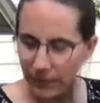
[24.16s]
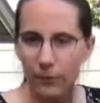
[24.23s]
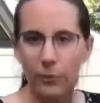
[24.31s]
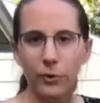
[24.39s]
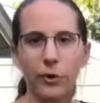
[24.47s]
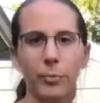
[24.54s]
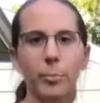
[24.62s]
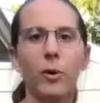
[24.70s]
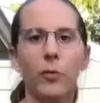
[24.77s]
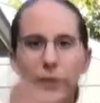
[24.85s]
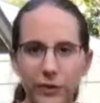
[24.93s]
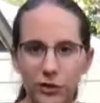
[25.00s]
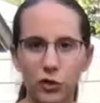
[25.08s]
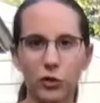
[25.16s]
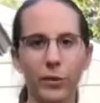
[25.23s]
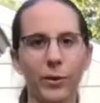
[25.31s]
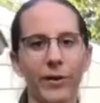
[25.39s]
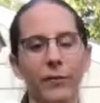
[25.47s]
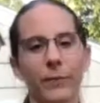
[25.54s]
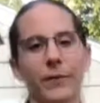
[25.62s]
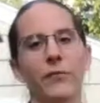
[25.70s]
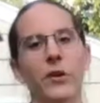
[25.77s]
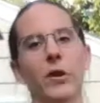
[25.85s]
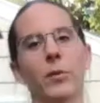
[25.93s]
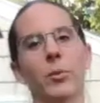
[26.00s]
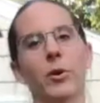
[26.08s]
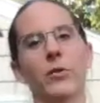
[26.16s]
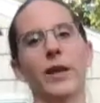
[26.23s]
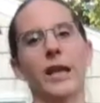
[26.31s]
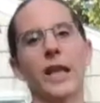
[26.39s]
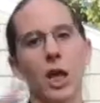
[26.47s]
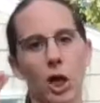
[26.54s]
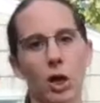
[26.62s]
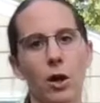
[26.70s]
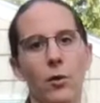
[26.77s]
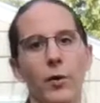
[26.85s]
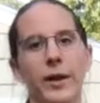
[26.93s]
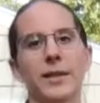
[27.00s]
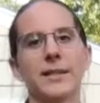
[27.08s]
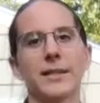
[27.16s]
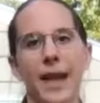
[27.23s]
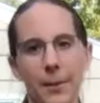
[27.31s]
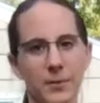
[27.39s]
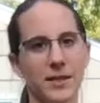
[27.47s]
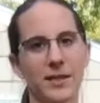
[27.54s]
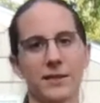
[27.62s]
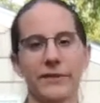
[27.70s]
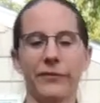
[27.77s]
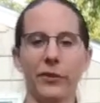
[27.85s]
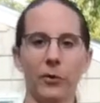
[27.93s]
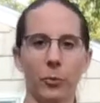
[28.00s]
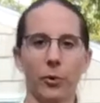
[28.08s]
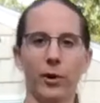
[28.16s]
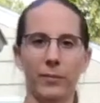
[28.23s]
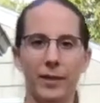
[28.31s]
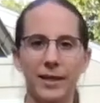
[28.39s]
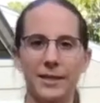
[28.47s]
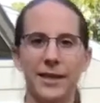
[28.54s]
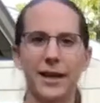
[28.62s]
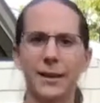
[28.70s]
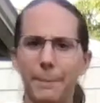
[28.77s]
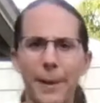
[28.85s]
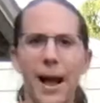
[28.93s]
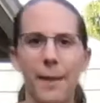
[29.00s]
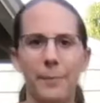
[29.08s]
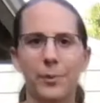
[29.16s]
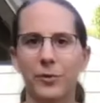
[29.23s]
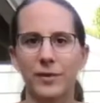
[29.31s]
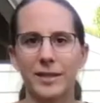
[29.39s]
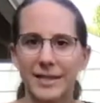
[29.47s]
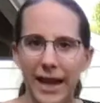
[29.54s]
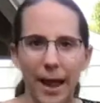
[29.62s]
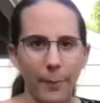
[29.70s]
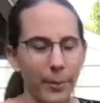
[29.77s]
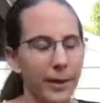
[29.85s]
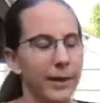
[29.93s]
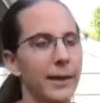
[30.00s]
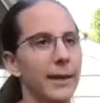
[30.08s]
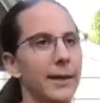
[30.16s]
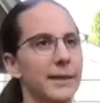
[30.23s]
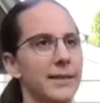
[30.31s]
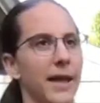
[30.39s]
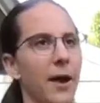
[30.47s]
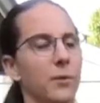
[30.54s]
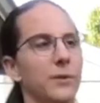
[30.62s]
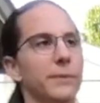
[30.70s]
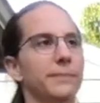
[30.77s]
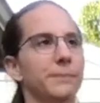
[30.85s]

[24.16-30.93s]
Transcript: where you're pulling the string away from the fingerboard, letting it go, and it snaps against the fingerboard and it makes that pop or the snap sound.